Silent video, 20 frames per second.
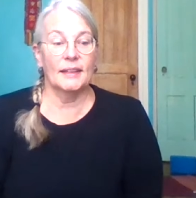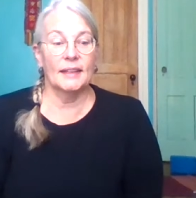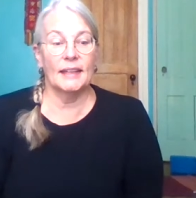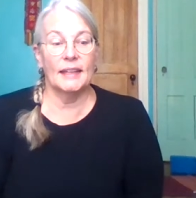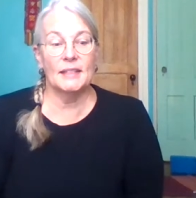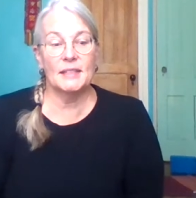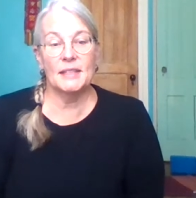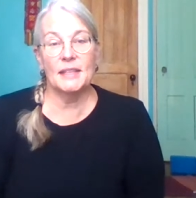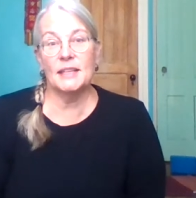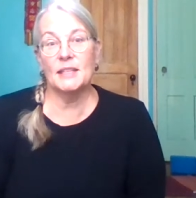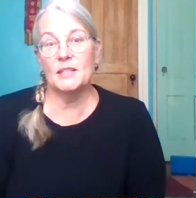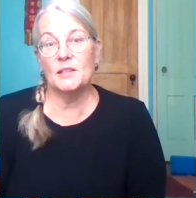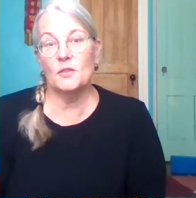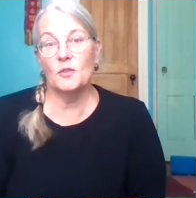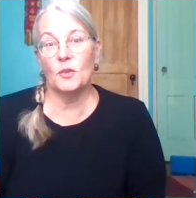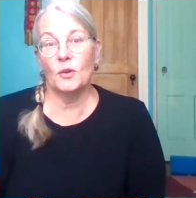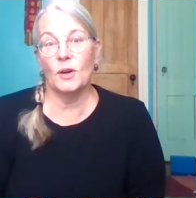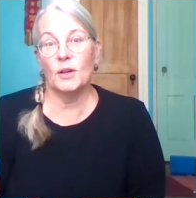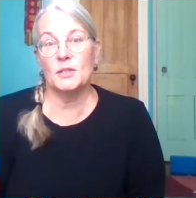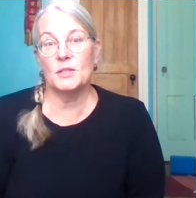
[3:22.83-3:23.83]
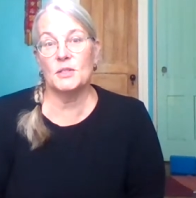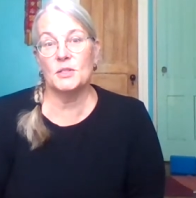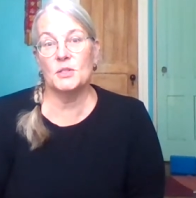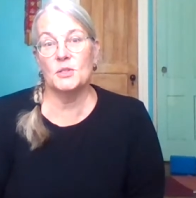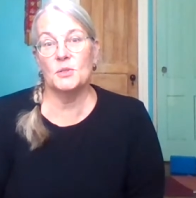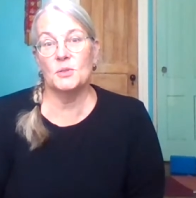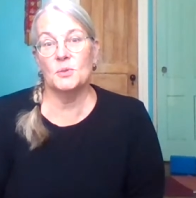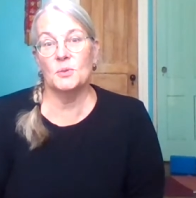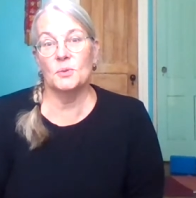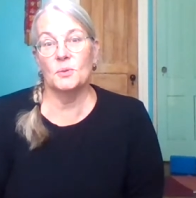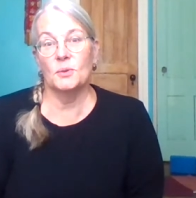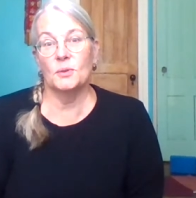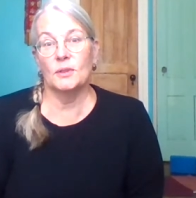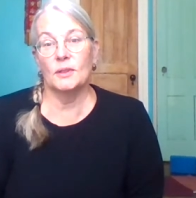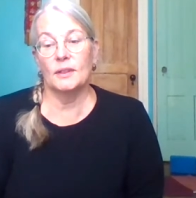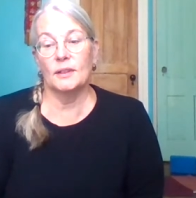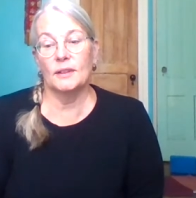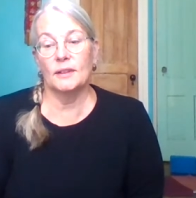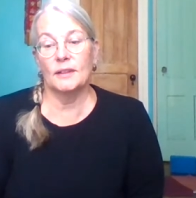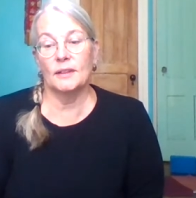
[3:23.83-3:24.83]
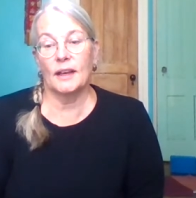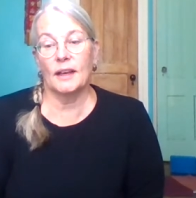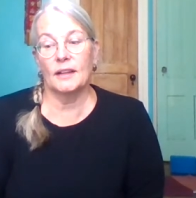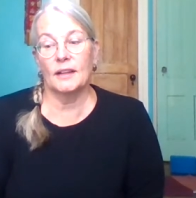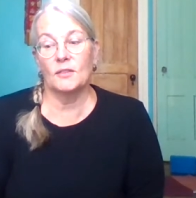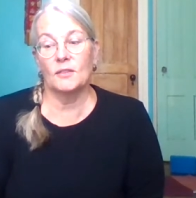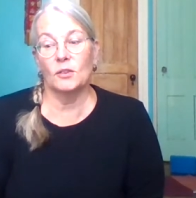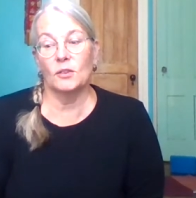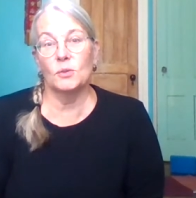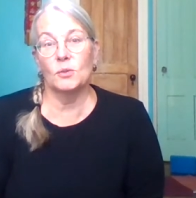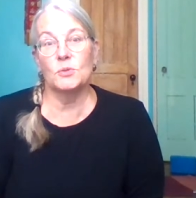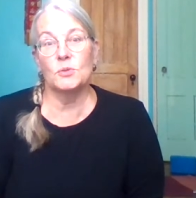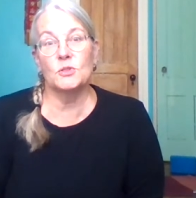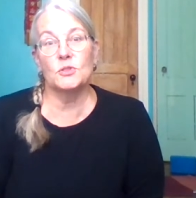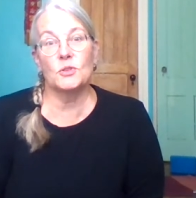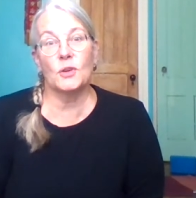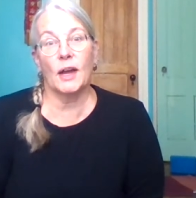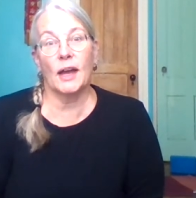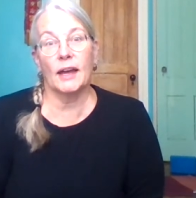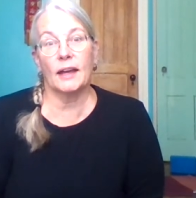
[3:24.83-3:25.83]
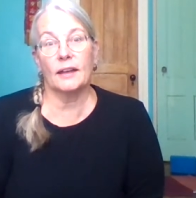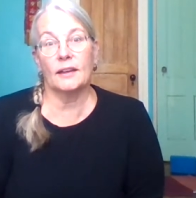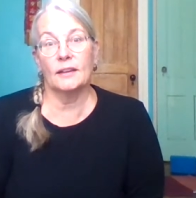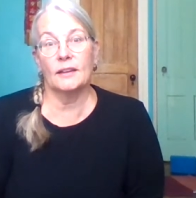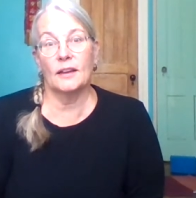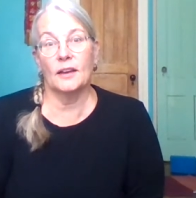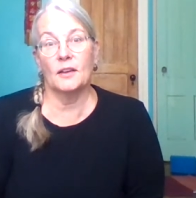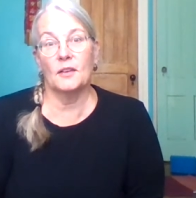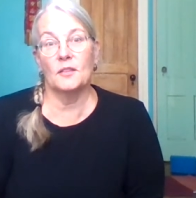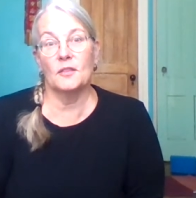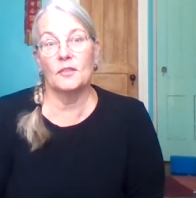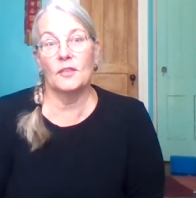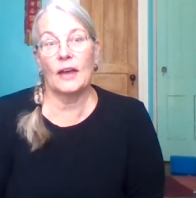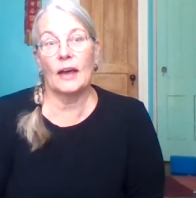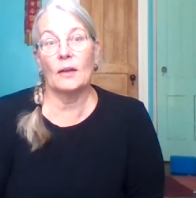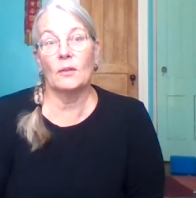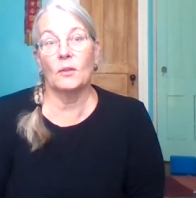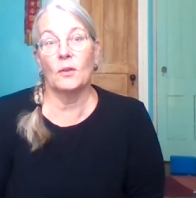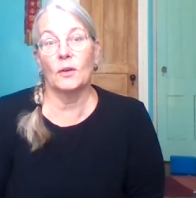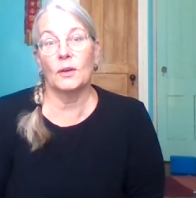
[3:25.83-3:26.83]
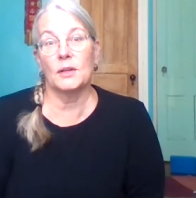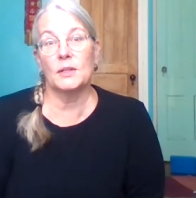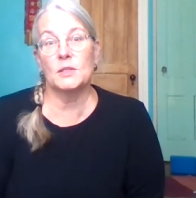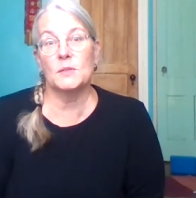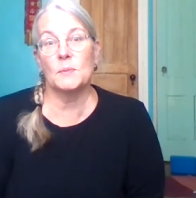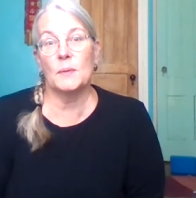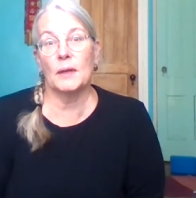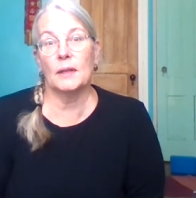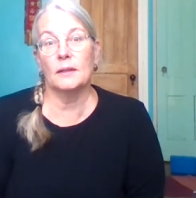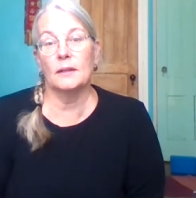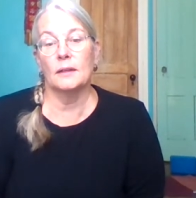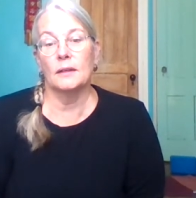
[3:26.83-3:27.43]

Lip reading: it's easy for us to kind of lose track of how long it's been.